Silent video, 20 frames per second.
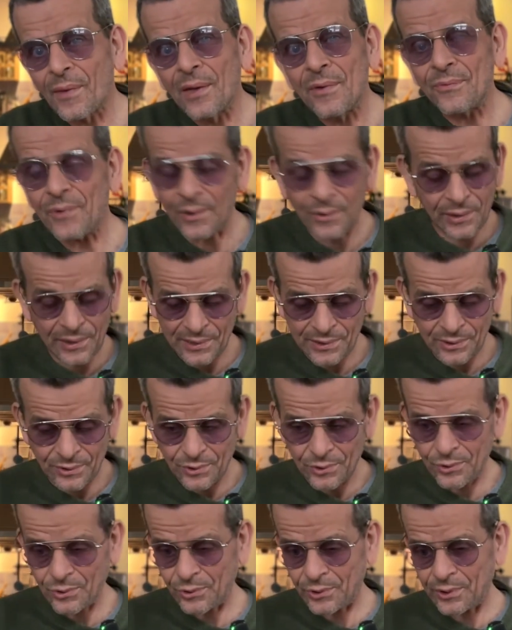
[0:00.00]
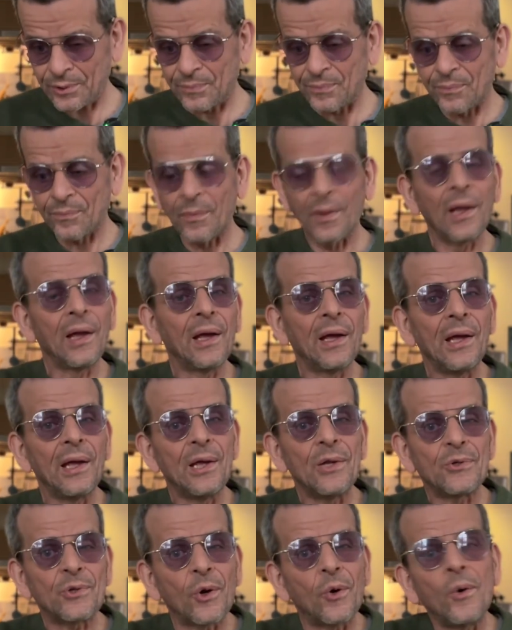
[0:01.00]
variations to it.
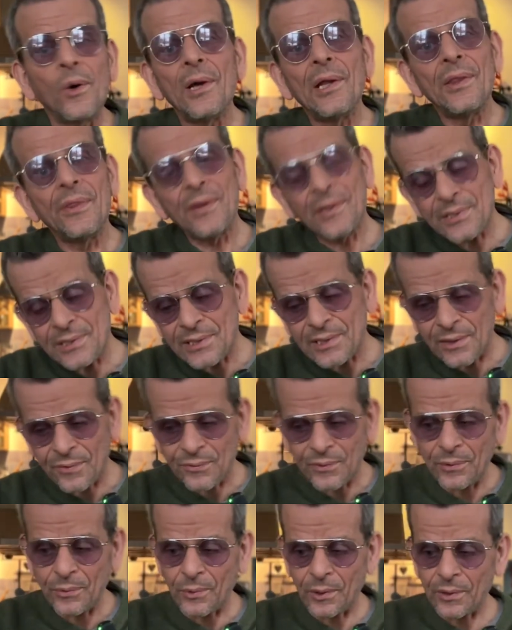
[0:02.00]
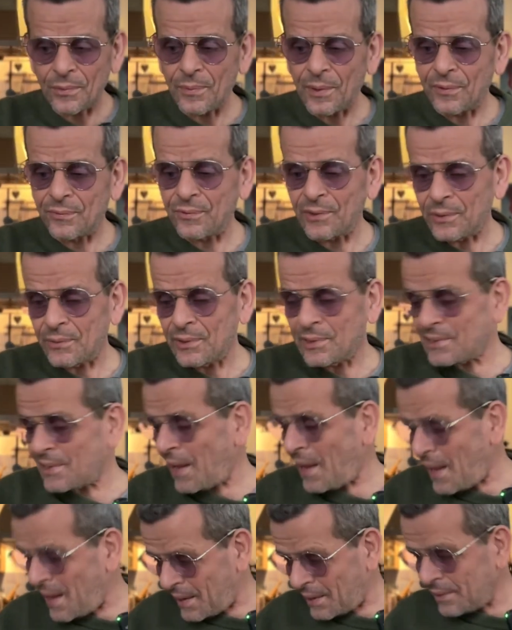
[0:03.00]
So this is definitely one of my favorites.
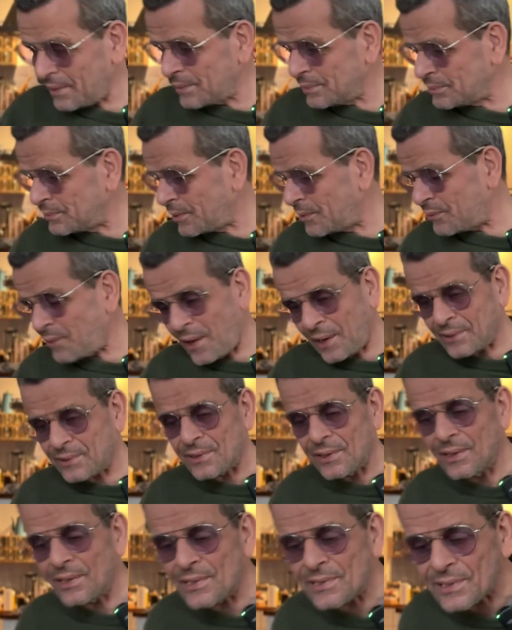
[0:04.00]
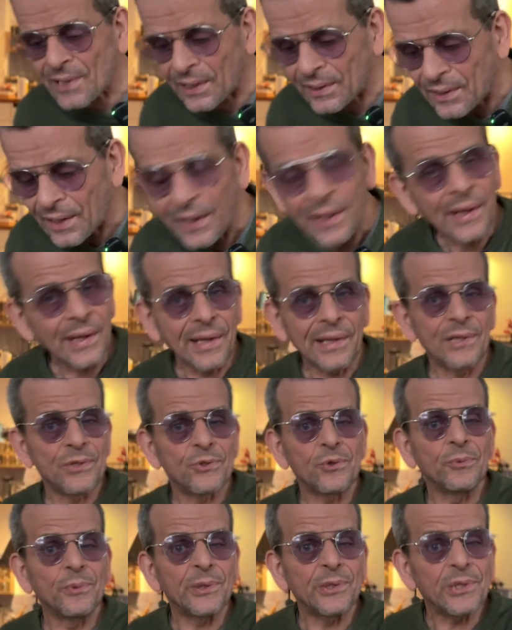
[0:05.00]
And the fact is that it is
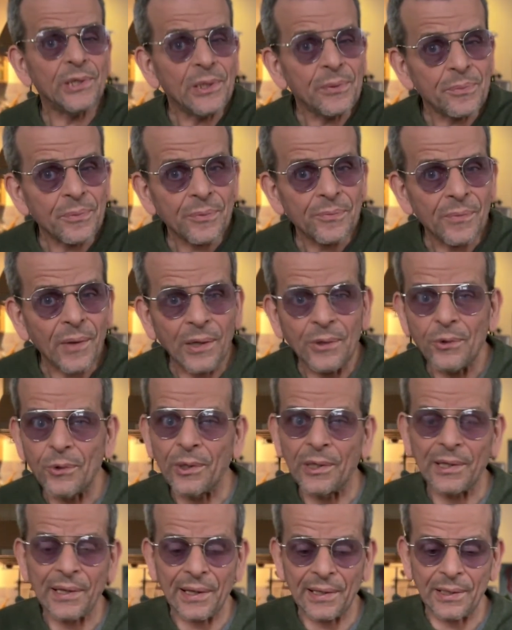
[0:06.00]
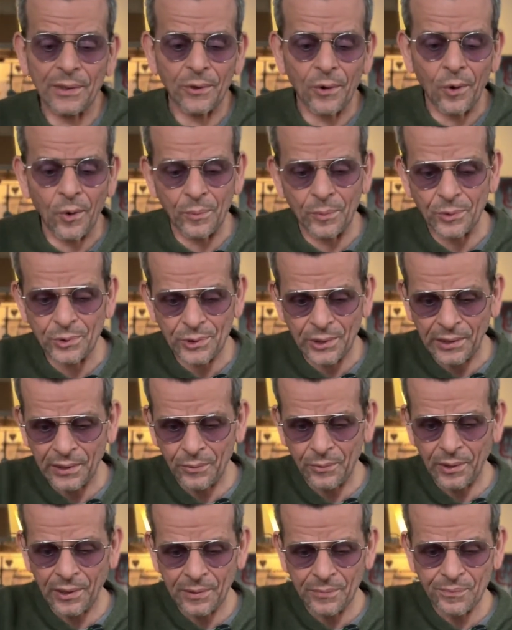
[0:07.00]
super cheap and you can get it almost
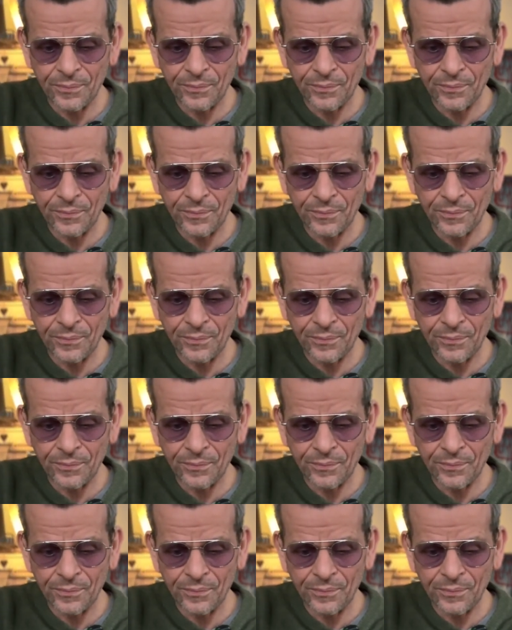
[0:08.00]
anywhere.